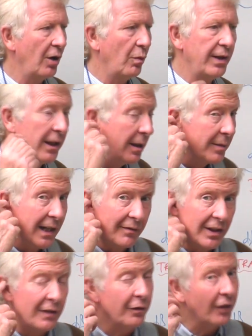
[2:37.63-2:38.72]
We need them to have
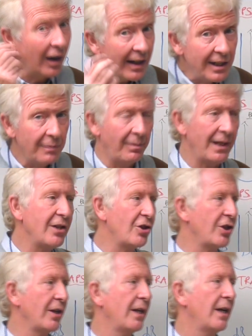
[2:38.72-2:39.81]
a defined
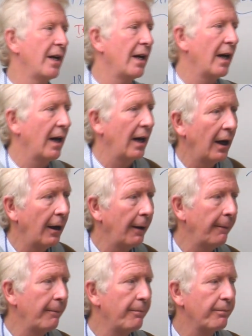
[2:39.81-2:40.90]
pitch,
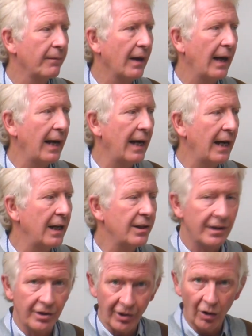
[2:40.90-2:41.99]
and to